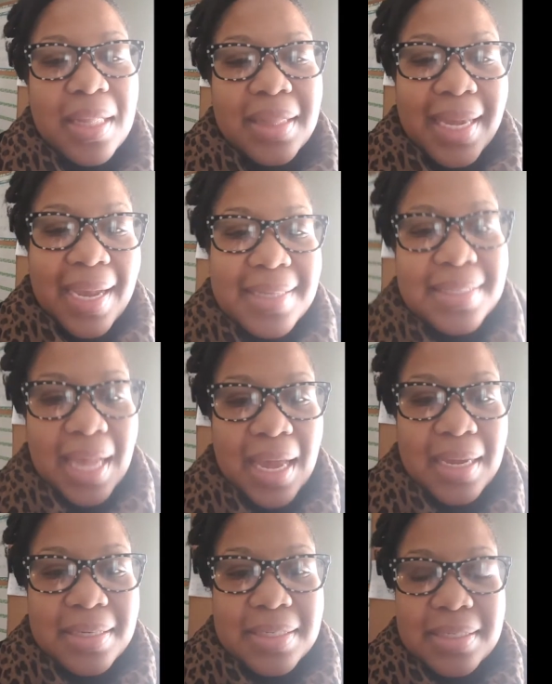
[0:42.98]
Like I
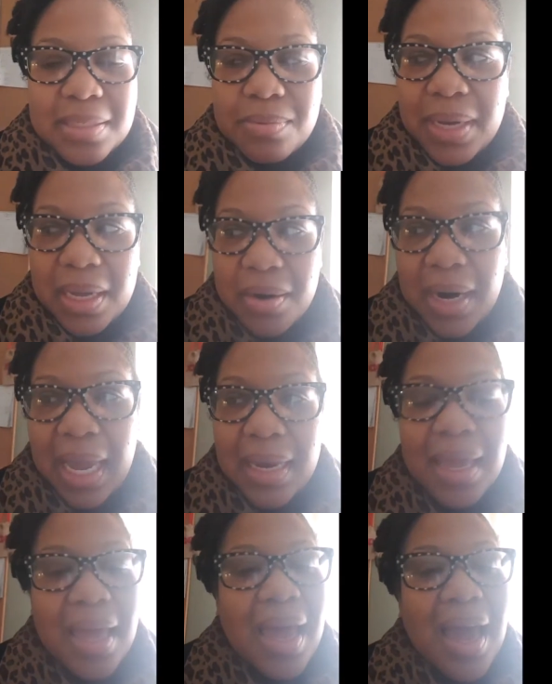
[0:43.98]
said, just to
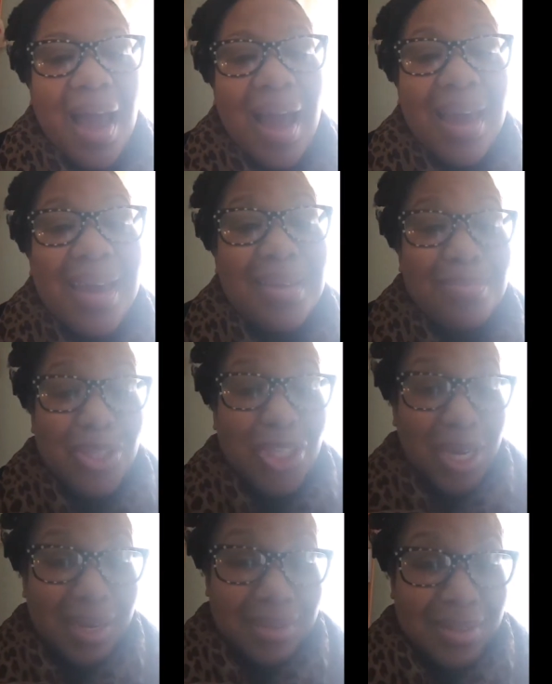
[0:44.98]
reiterate, I am
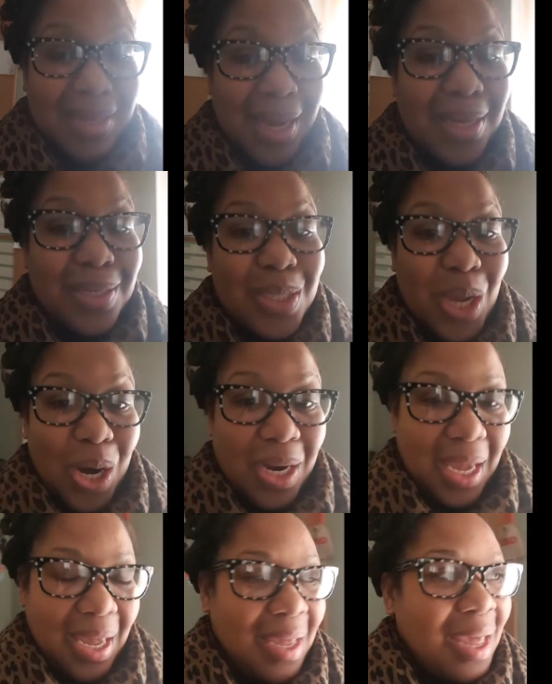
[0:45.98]
just
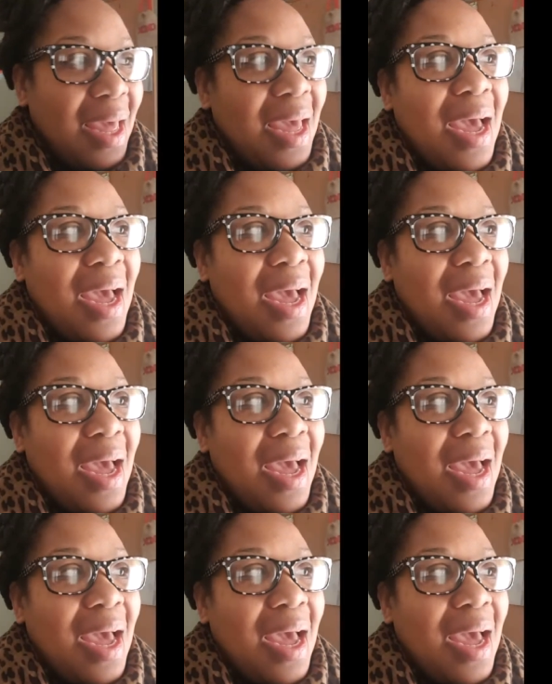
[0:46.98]
starting.